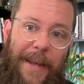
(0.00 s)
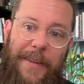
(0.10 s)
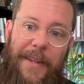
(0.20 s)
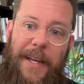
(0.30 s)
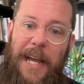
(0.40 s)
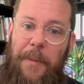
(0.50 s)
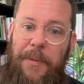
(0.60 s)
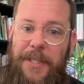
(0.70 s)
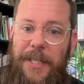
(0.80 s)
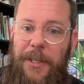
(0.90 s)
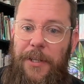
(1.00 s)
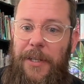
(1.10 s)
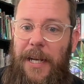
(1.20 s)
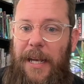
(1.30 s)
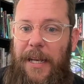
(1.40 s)
that happens
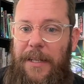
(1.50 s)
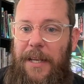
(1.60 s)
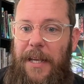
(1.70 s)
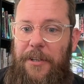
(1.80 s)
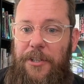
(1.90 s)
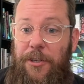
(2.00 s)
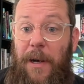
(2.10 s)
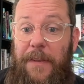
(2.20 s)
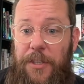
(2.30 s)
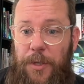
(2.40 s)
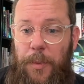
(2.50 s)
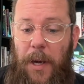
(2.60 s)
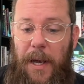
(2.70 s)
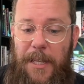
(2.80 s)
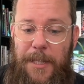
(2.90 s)
here, and just quite the
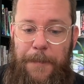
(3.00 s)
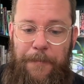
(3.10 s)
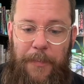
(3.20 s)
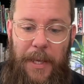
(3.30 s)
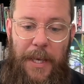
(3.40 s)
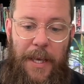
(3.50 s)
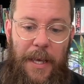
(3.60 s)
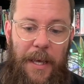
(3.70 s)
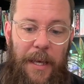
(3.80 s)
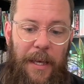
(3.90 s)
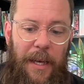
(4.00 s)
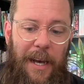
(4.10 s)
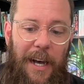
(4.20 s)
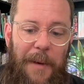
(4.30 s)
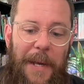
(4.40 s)
surprise.
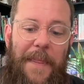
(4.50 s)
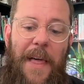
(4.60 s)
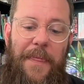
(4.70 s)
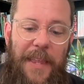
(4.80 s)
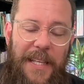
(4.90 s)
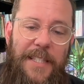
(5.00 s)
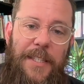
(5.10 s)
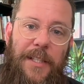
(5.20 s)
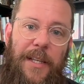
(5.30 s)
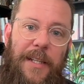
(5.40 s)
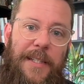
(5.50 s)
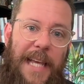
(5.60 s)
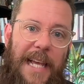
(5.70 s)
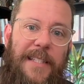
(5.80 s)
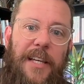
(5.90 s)
And then this
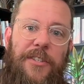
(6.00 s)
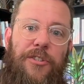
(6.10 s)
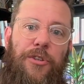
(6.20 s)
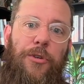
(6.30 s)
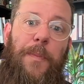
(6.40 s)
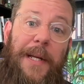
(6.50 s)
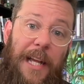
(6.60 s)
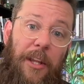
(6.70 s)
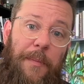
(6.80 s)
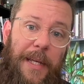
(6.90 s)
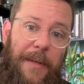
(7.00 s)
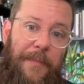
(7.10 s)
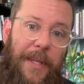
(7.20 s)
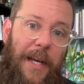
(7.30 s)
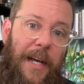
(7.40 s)
takes us to Penelope.
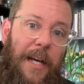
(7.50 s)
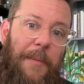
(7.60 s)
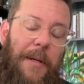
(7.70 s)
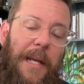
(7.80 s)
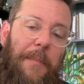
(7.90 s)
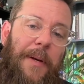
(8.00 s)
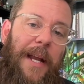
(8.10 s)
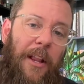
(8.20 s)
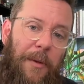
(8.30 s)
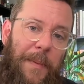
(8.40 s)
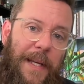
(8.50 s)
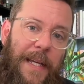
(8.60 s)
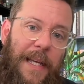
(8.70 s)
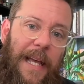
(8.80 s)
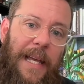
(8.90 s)
And
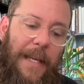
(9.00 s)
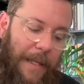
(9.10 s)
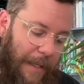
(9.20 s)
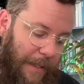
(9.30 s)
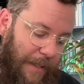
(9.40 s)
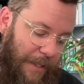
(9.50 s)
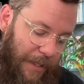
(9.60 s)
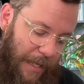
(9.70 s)
Penelope is